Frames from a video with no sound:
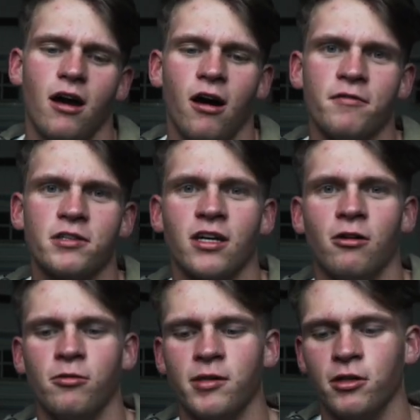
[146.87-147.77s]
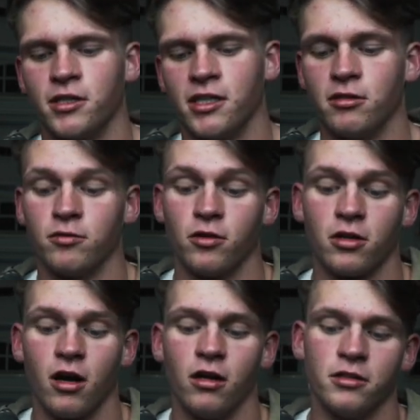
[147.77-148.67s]
obviously I will be looking either for a
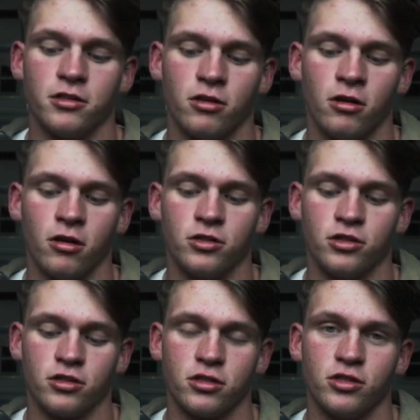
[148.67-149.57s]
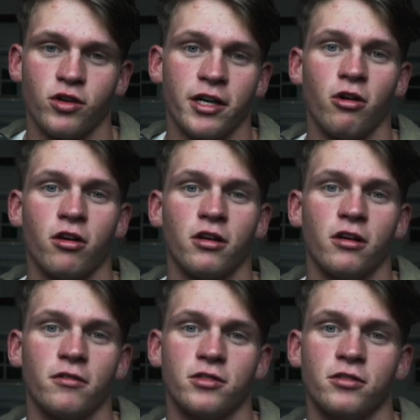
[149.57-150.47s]
college or just to train hard
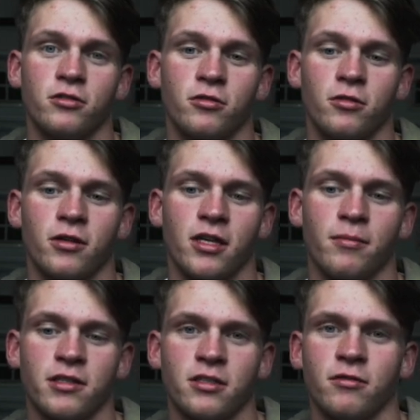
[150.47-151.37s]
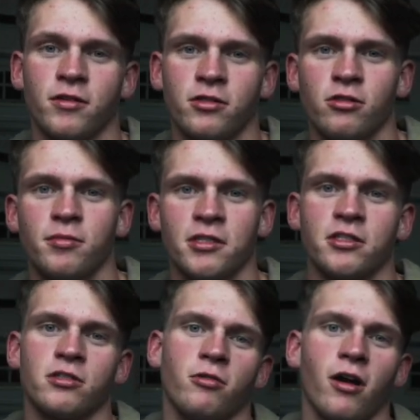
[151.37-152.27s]
enough to get myself into a
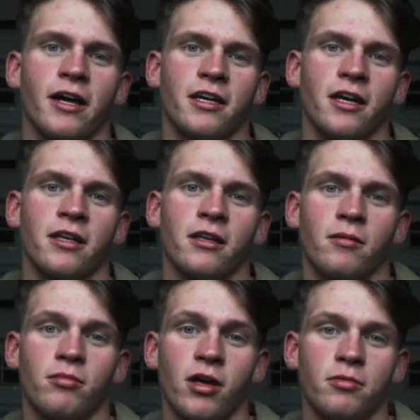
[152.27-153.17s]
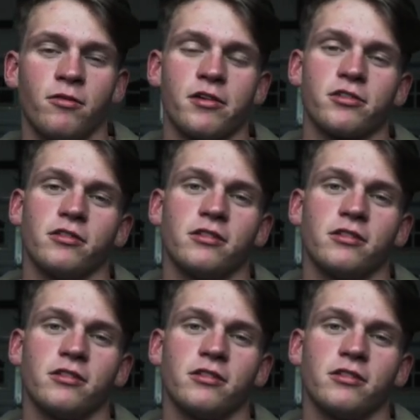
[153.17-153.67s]
position where I can play professionally.